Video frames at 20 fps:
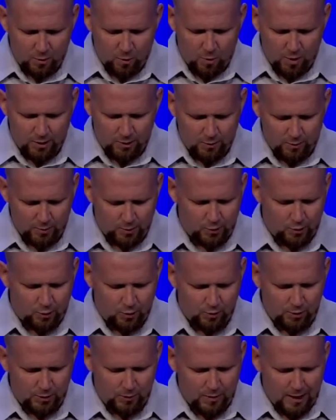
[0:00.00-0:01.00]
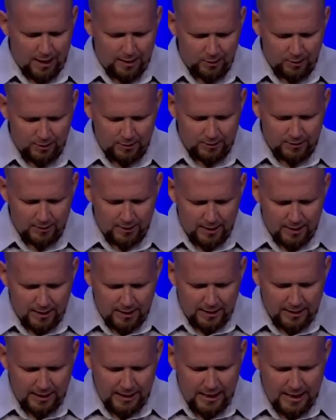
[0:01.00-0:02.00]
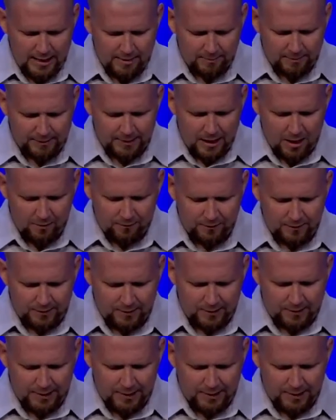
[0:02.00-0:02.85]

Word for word: the one who is truly righteous. He himself is the